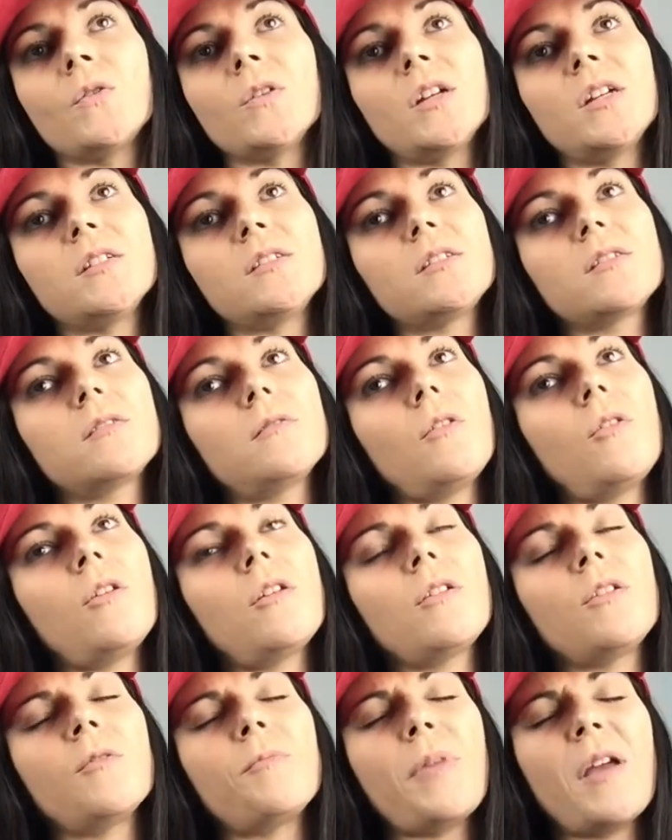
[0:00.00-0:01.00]
It's
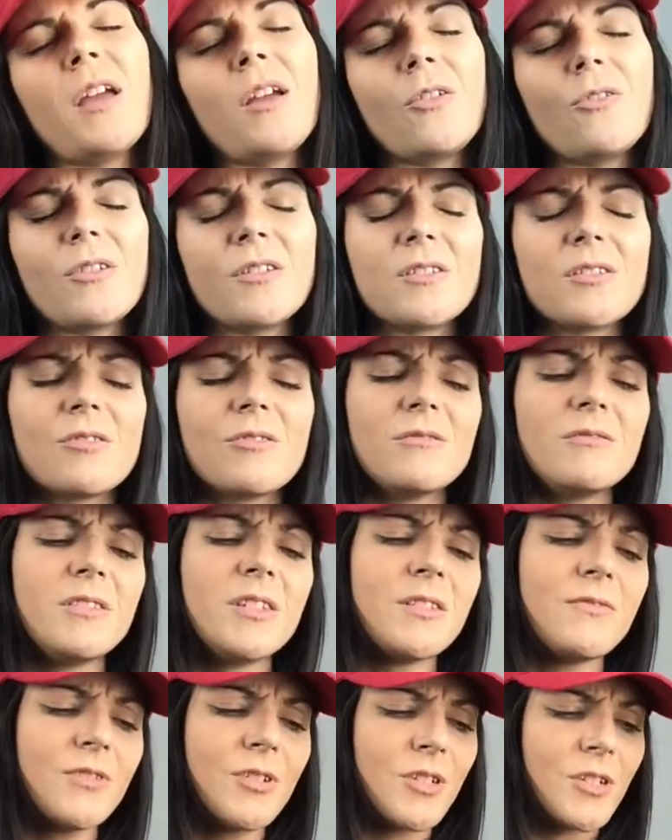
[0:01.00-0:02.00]
hard on your pancreas, your
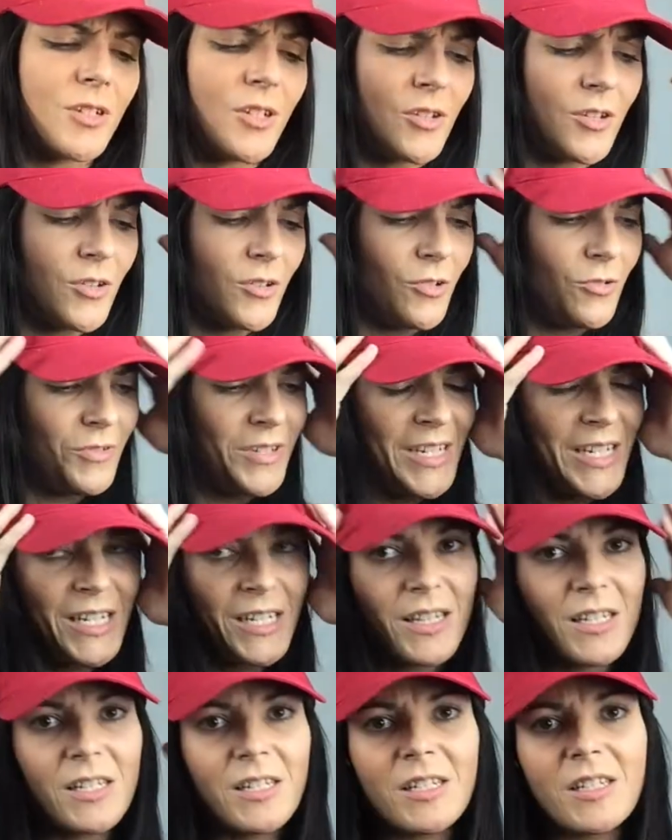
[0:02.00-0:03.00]
liver, you
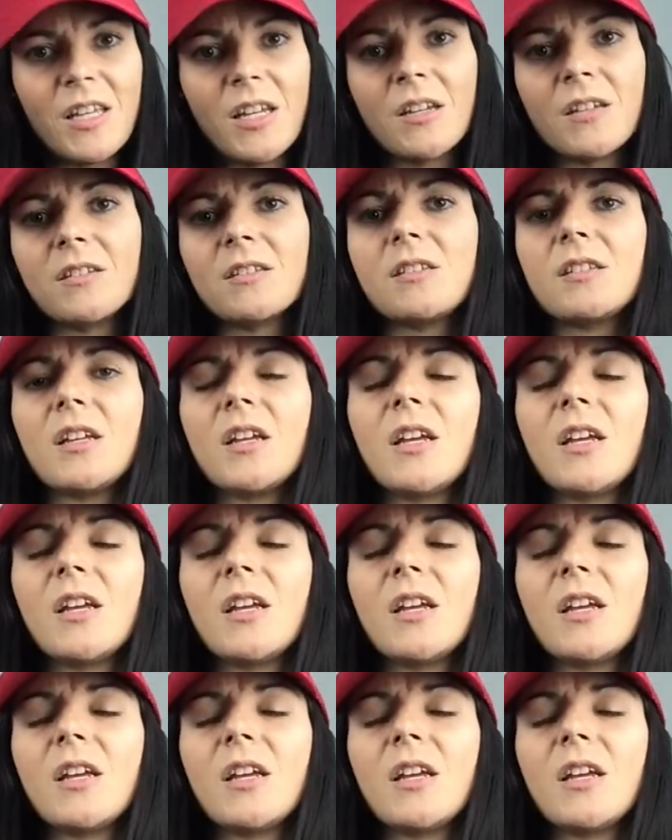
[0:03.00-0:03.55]
need these things.